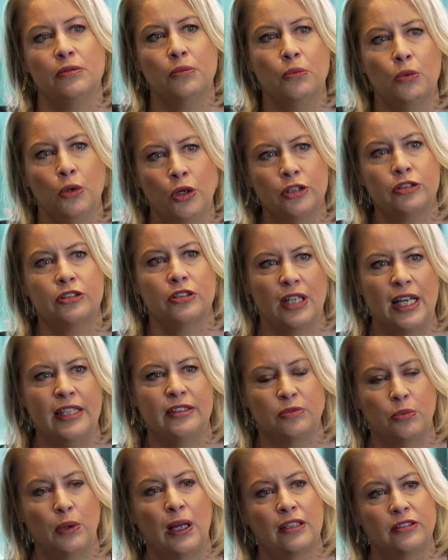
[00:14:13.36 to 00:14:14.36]
worked
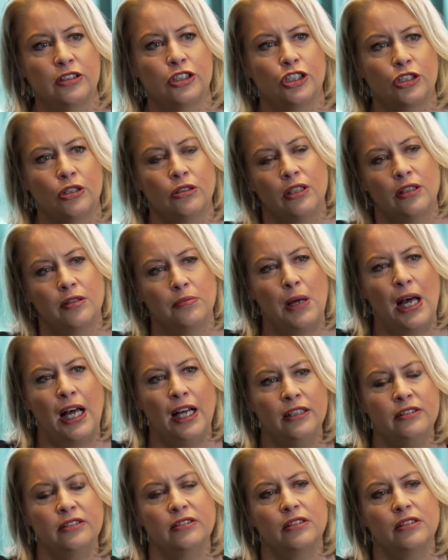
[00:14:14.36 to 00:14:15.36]
as well as it should in the past?